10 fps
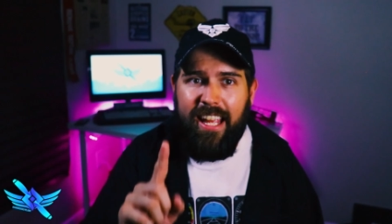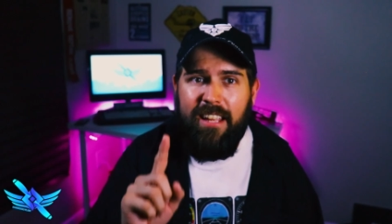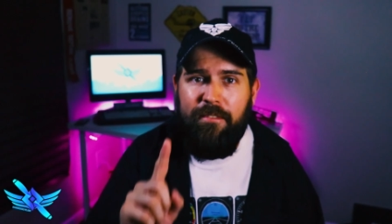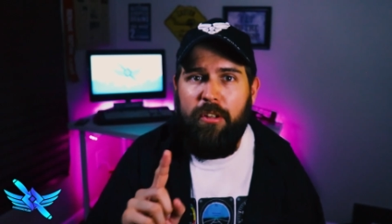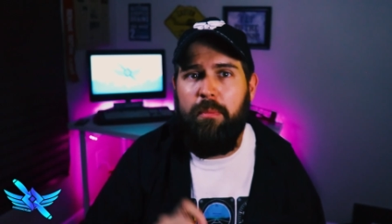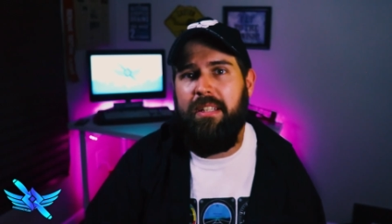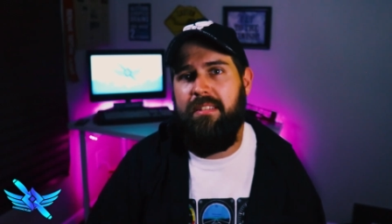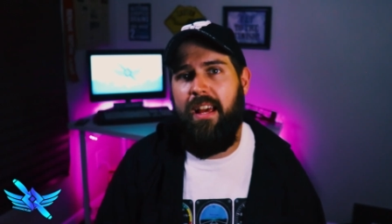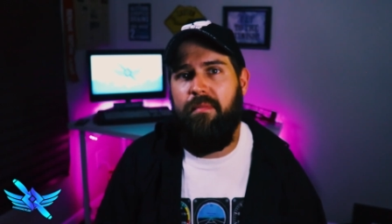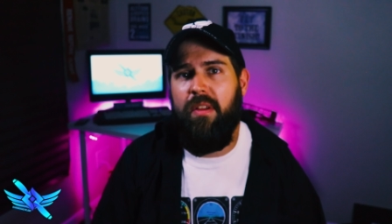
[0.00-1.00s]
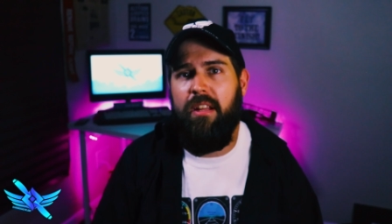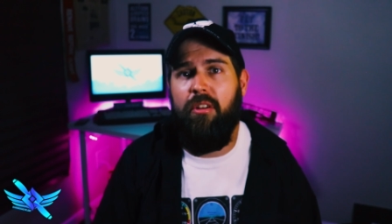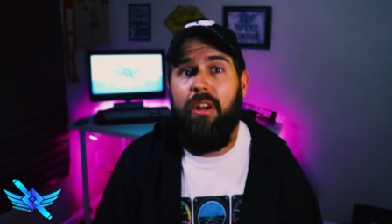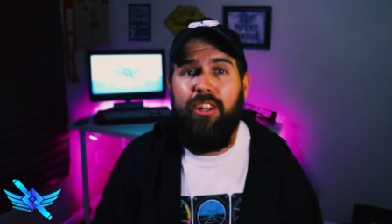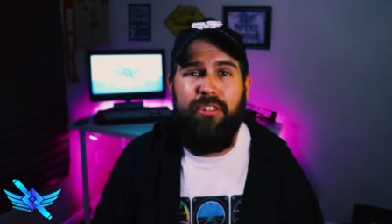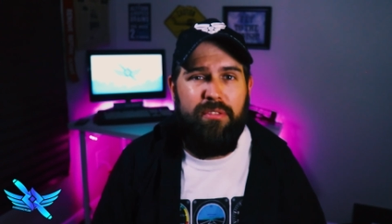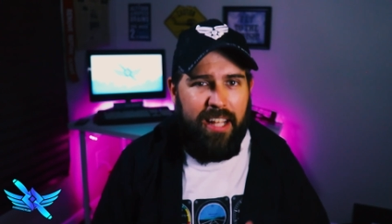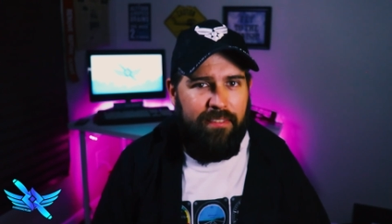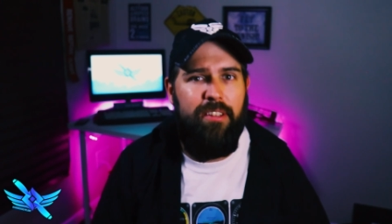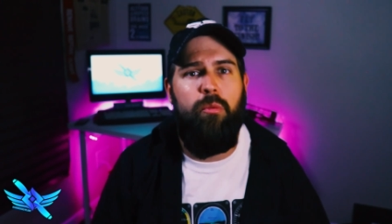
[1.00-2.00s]
If you missed that video, you'll
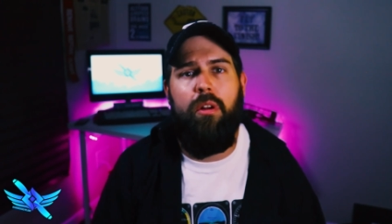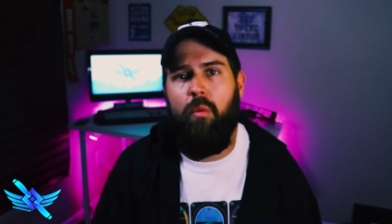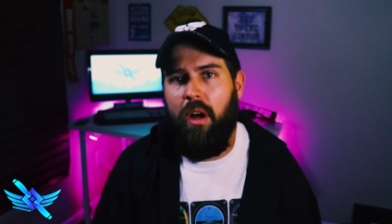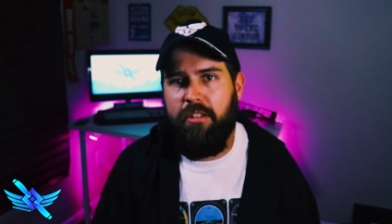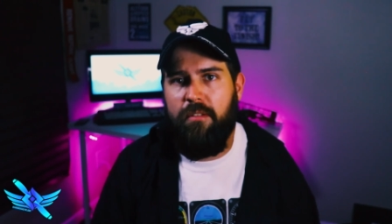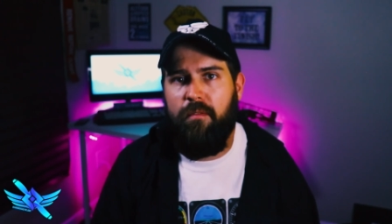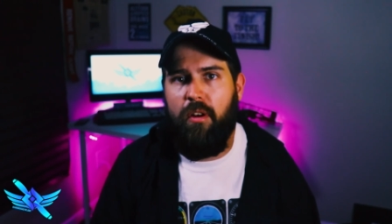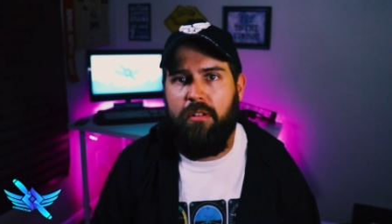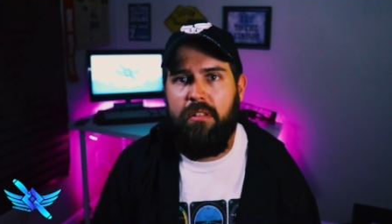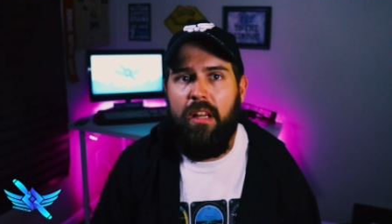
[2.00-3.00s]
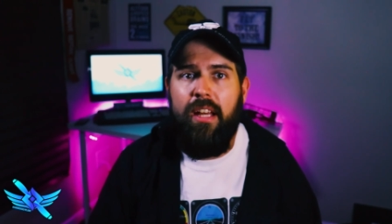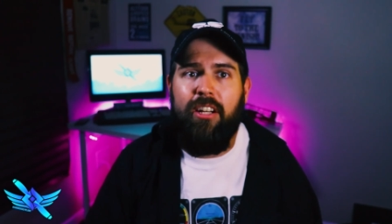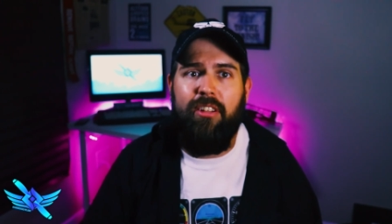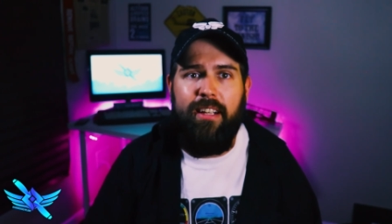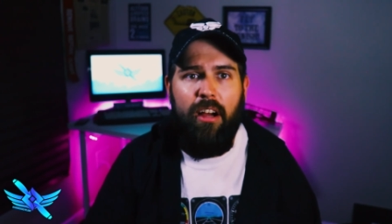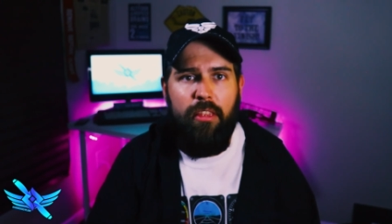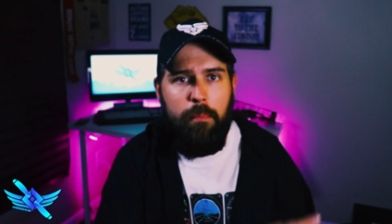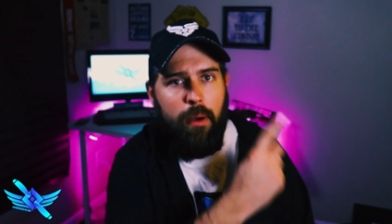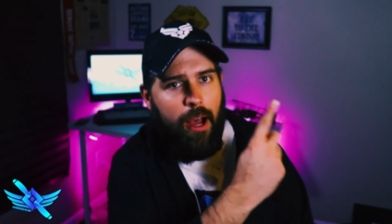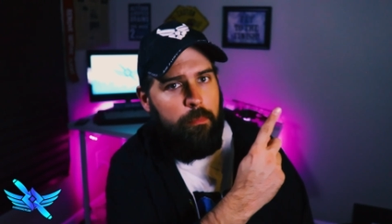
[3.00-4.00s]
definitely want to watch it first. Click on the
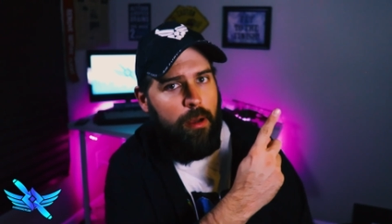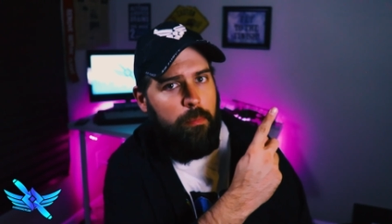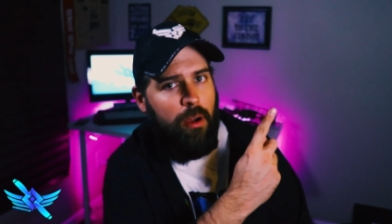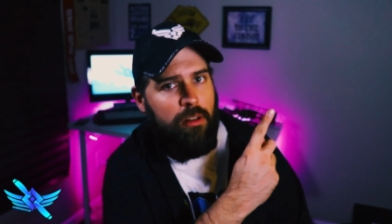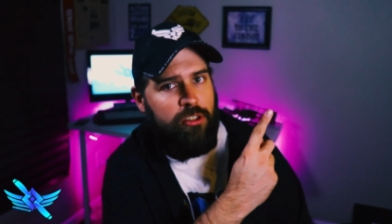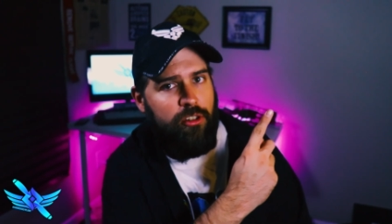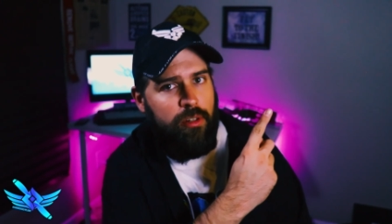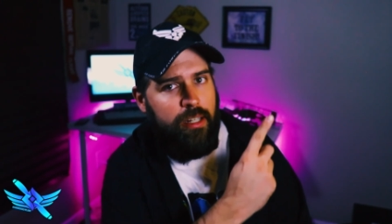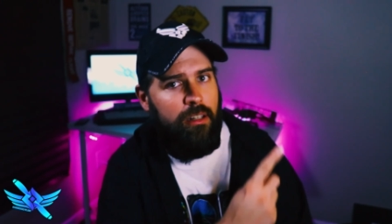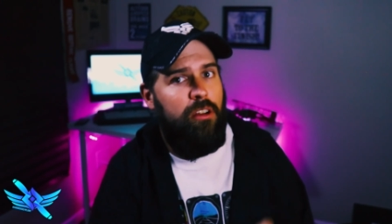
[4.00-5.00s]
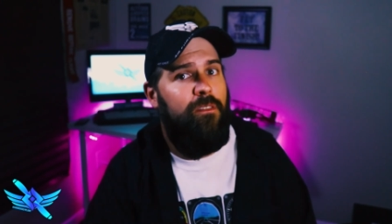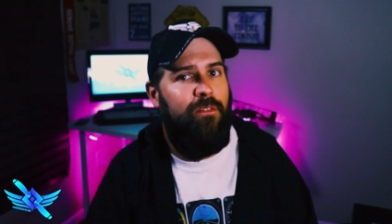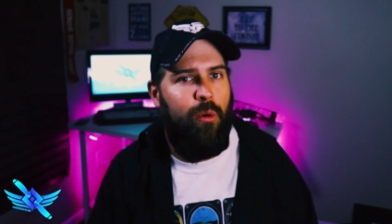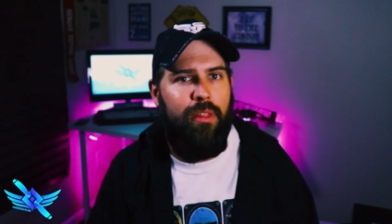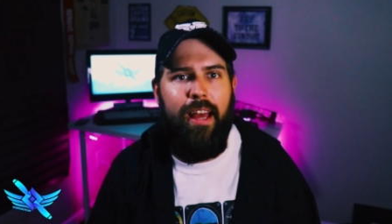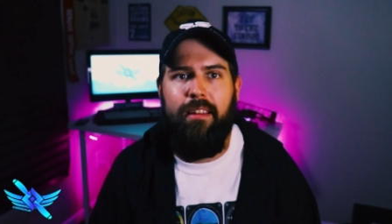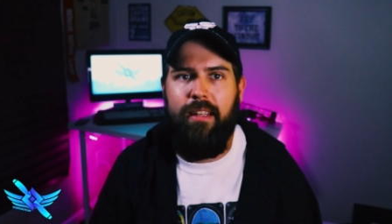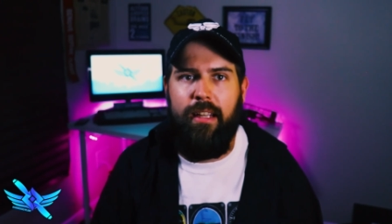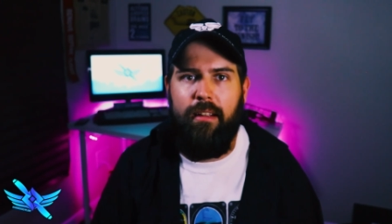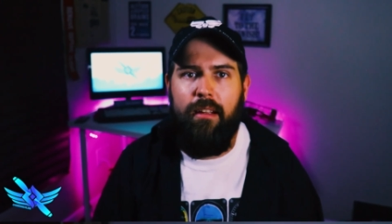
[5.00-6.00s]
pop-up on screen for that
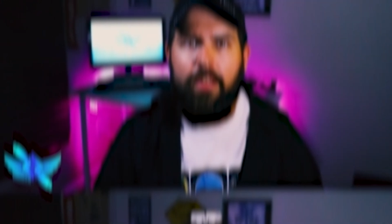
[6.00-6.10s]
link.